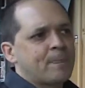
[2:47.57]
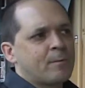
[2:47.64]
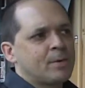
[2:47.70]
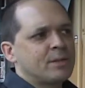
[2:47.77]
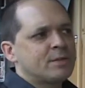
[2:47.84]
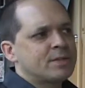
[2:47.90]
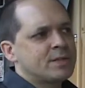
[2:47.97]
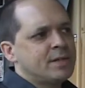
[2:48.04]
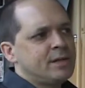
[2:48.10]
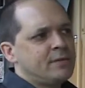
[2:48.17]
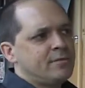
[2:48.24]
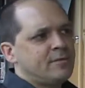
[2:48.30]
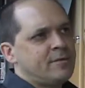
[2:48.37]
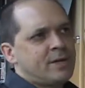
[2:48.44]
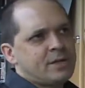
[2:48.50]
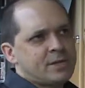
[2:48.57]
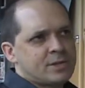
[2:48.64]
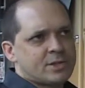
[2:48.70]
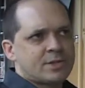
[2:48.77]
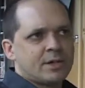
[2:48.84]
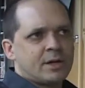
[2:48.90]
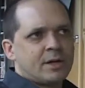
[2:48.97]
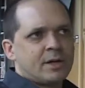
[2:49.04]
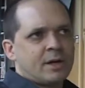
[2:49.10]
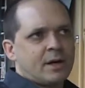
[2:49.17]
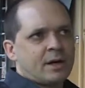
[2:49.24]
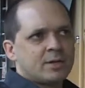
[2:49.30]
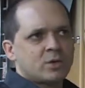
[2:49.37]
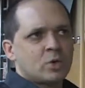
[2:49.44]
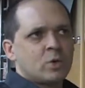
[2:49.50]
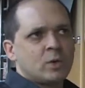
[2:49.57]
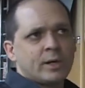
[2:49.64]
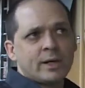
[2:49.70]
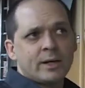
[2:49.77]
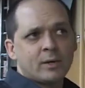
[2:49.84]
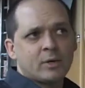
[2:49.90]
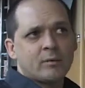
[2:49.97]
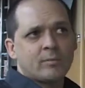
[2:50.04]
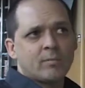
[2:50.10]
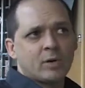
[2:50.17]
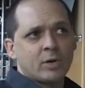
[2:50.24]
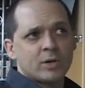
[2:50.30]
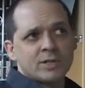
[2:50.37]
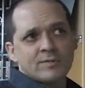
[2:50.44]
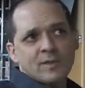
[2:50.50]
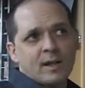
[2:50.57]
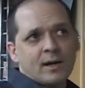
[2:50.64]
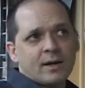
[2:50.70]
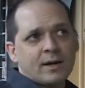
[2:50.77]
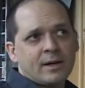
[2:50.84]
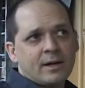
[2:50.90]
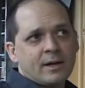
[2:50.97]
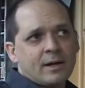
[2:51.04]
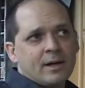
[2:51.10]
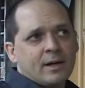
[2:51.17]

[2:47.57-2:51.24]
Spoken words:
When you see fish schooling or birds flocking,